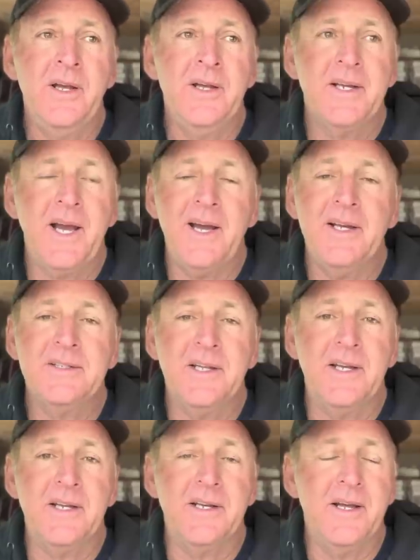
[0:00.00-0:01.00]
Guys,
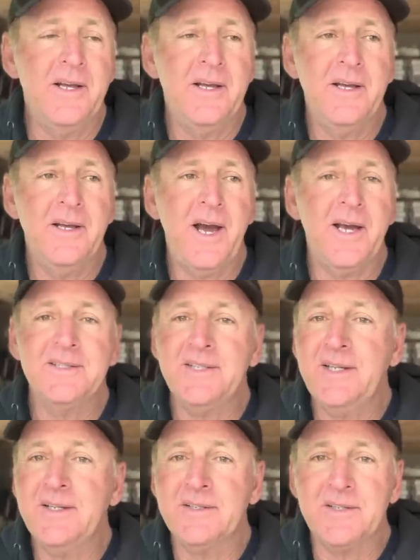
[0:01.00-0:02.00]
and I
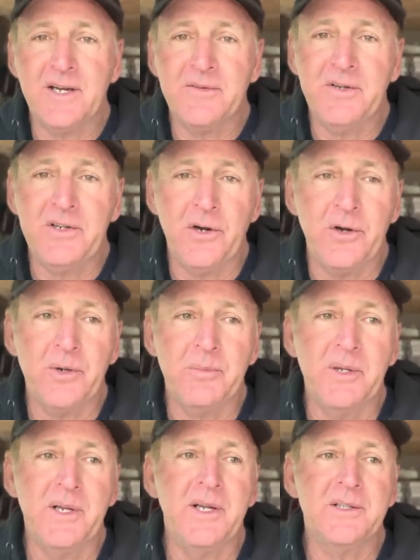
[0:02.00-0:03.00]
see this every
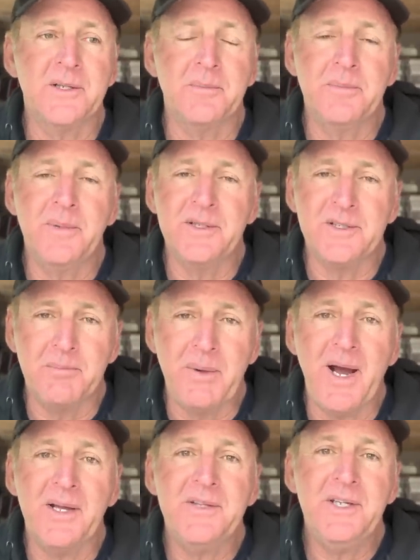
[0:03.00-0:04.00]
tournament. It's
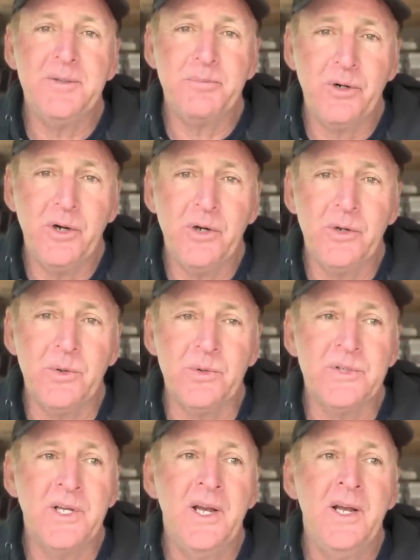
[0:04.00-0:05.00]
about these
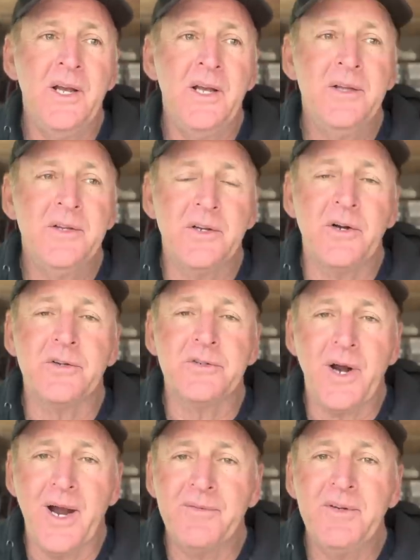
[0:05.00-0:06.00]
pros that are
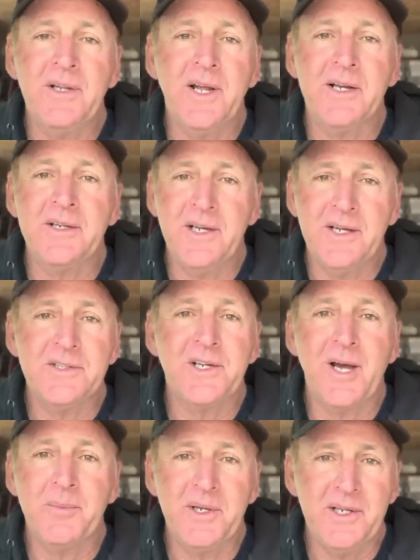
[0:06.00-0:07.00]
driving like nut
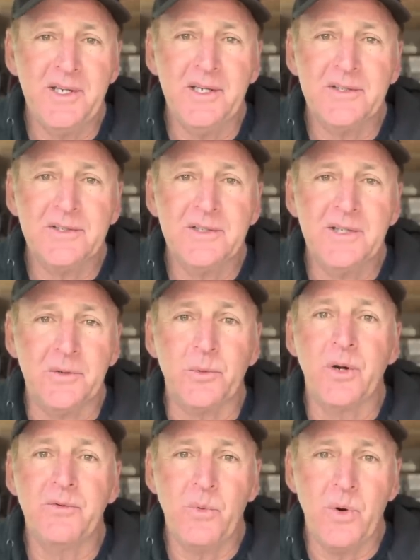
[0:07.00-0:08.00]
job idiots in
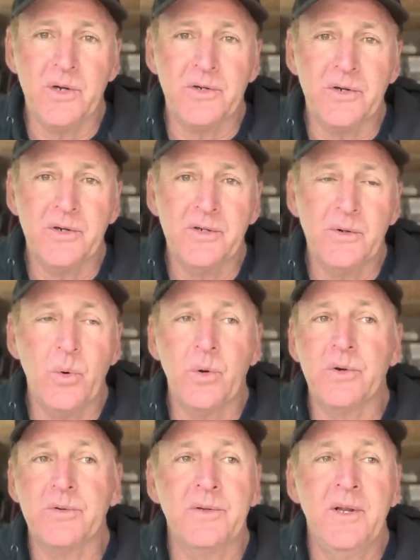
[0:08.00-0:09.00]
rough water
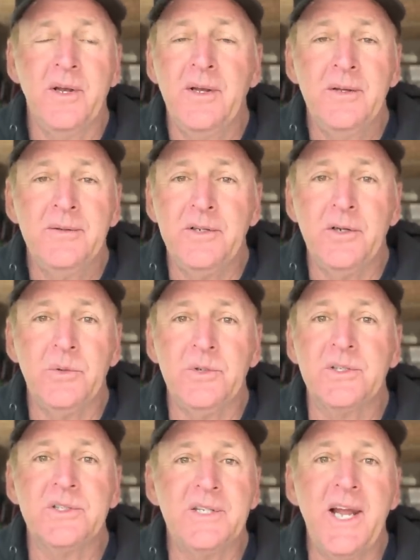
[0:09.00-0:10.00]
or, you know,
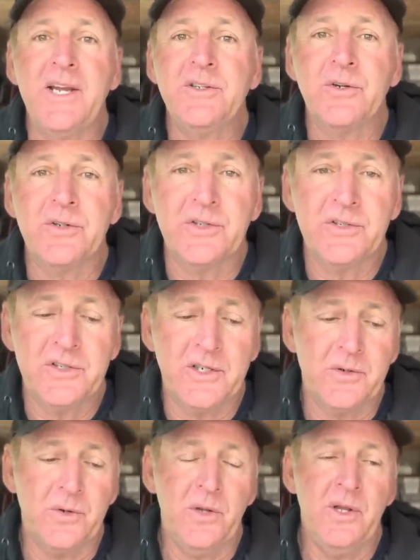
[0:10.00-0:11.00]
just dangerous in
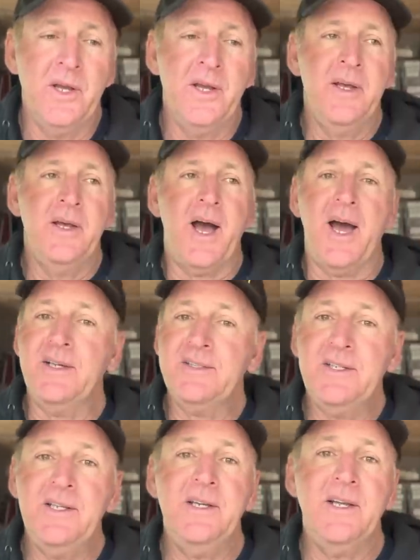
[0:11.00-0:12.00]
general. I
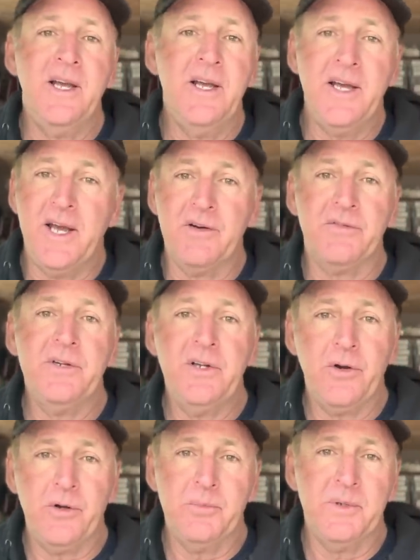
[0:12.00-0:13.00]
see it every
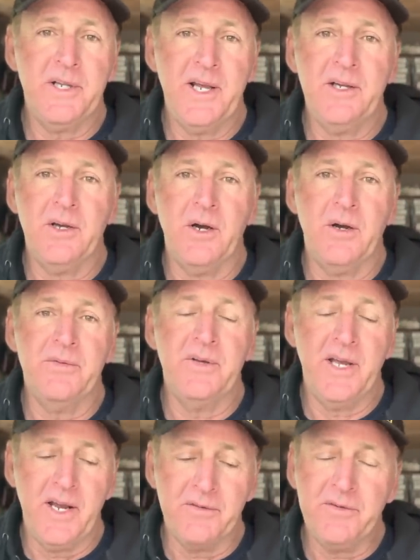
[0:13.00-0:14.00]
tournament takeoff.
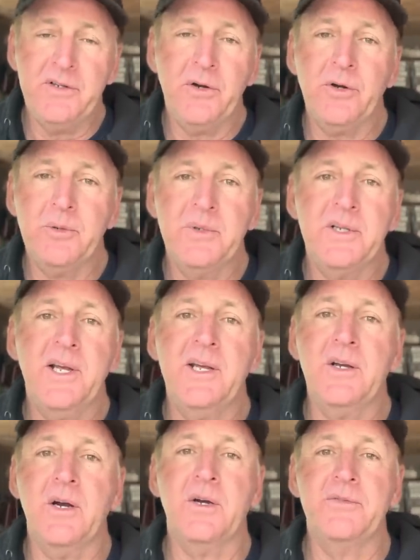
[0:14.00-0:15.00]
Every tournament
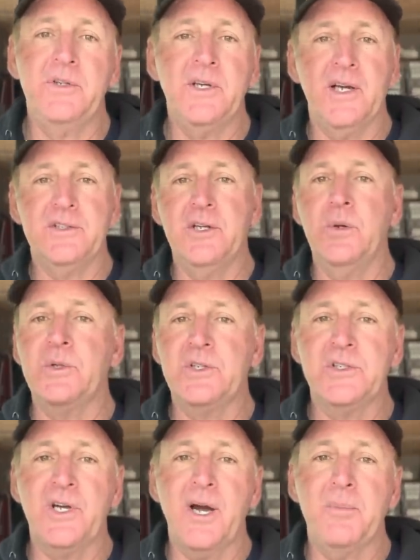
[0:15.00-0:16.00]
takeoff, you guys know it's
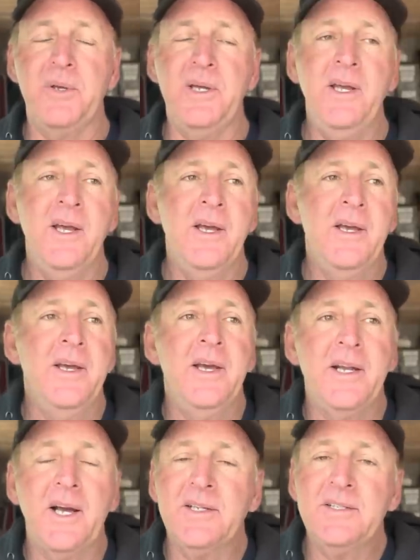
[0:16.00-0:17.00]
choppy.
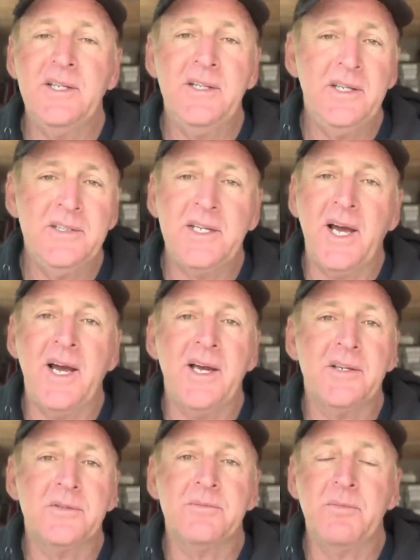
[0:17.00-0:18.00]
And I see these
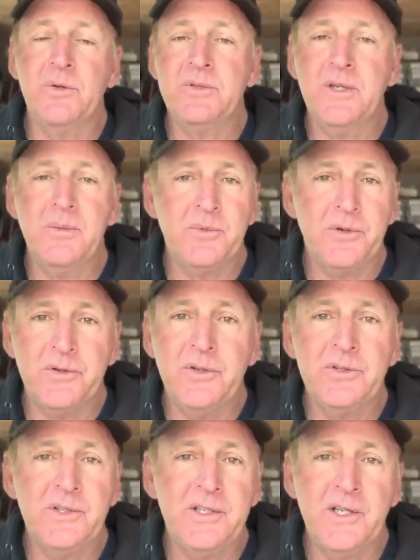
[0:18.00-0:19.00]
guys, most of them are
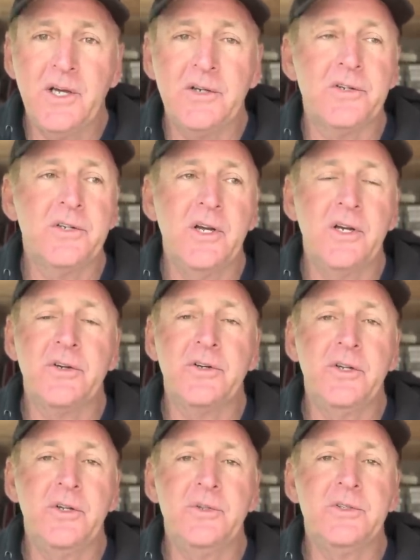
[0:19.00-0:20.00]
usually younger
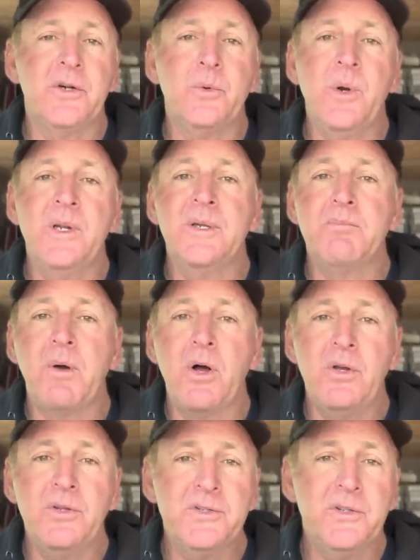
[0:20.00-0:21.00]
dudes. They're running
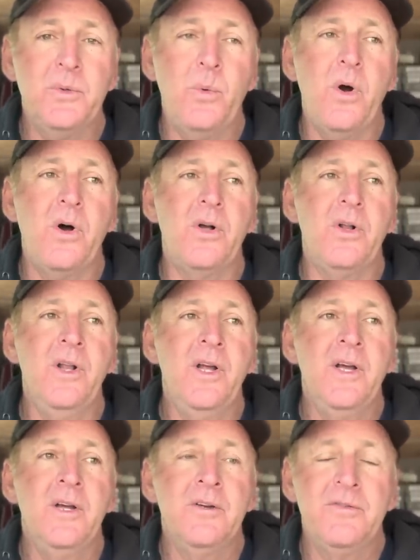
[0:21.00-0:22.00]
balls to the wall,
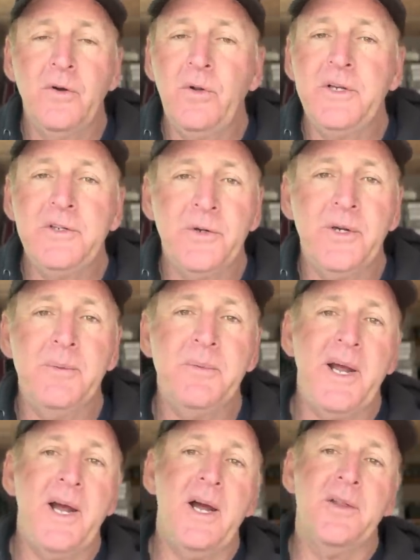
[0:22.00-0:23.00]
fully trimmed
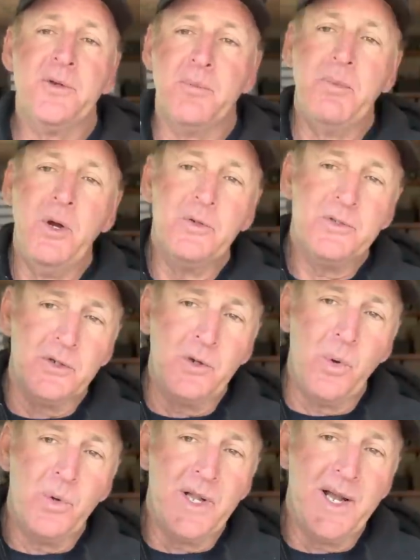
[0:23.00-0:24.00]
out. Their boats are
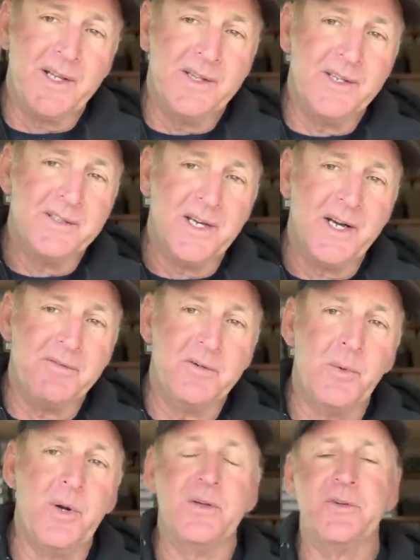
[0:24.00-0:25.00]
going like this
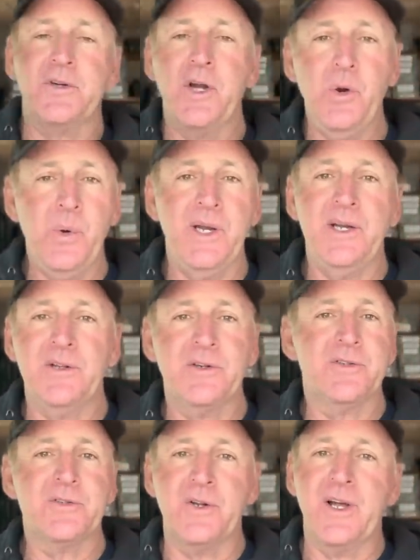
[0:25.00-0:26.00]
everywhere. Their
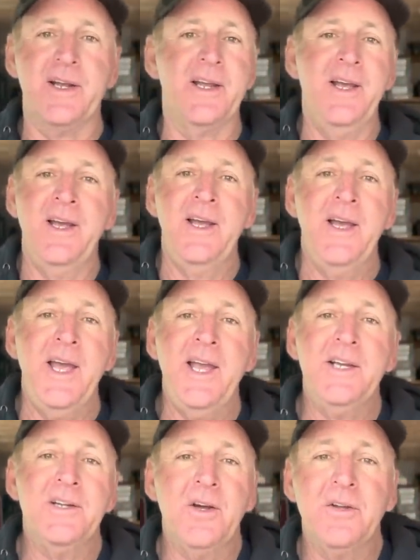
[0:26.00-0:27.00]
co-anglers are like
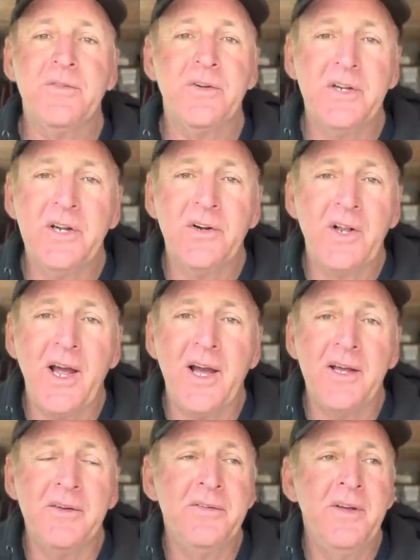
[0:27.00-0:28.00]
hanging on for dear
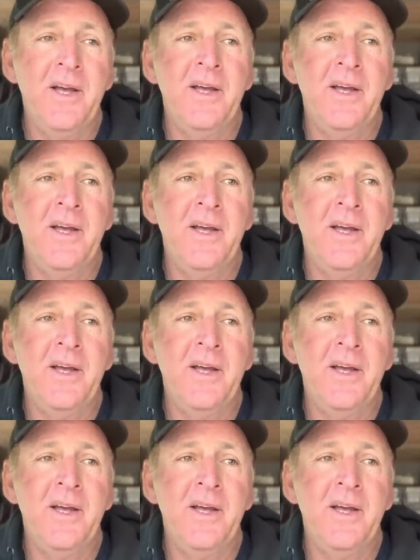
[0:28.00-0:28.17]
life.